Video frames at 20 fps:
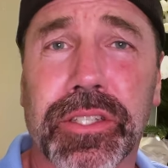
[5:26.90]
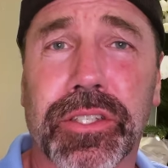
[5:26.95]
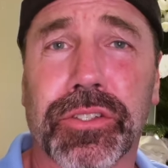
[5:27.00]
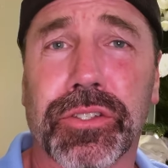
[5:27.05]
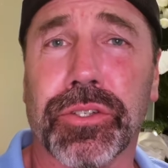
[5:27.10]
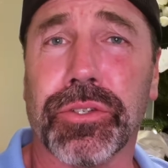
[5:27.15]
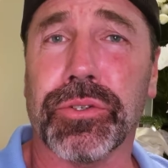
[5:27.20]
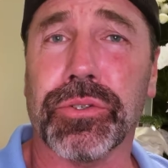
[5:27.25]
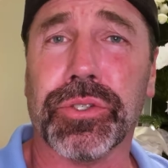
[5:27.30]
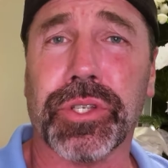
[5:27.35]
in the
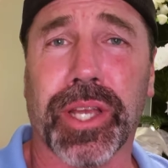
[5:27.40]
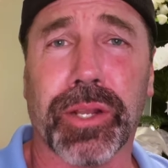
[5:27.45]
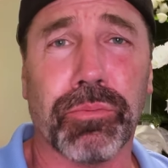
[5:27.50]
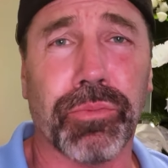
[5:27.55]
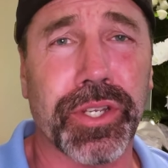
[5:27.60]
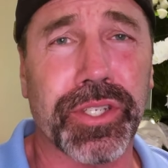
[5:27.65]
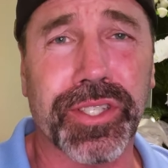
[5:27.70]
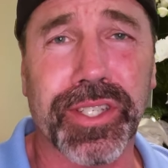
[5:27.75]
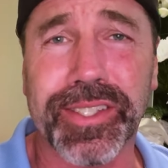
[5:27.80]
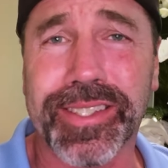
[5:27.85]
news, and
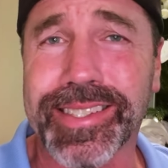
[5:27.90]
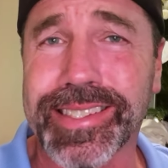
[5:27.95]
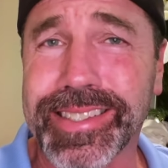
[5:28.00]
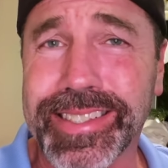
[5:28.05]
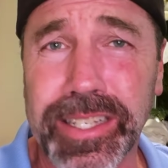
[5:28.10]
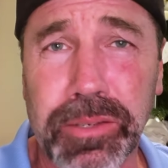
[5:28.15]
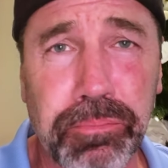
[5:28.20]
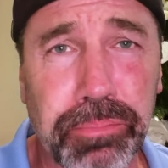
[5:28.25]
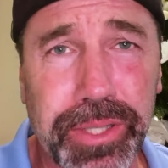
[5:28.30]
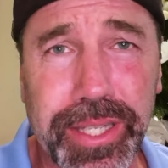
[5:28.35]
we just
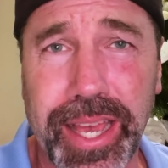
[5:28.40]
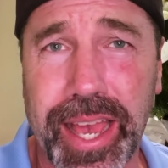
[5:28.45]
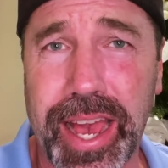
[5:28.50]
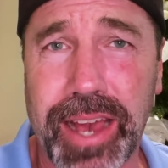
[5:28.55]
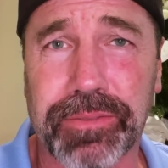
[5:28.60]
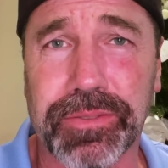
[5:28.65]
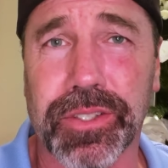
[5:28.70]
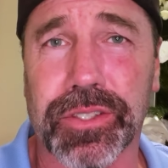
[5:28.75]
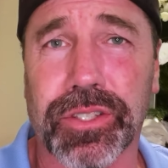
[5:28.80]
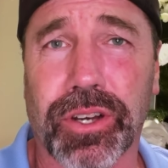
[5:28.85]
simply
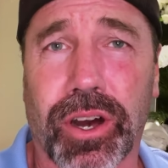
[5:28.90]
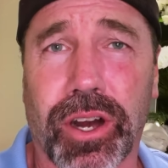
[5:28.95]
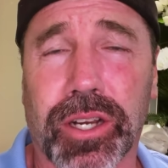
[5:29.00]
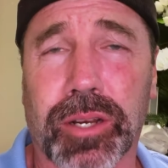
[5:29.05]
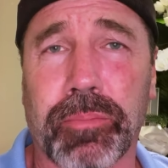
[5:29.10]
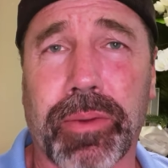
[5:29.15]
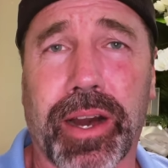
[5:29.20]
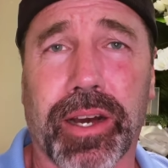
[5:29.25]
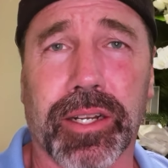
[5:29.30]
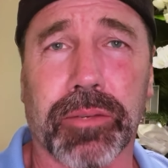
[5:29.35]
have to
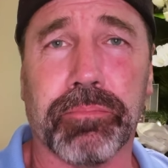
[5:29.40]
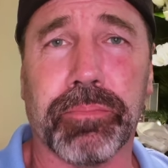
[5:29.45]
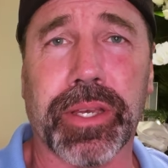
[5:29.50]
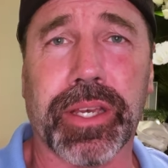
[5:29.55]
talk about it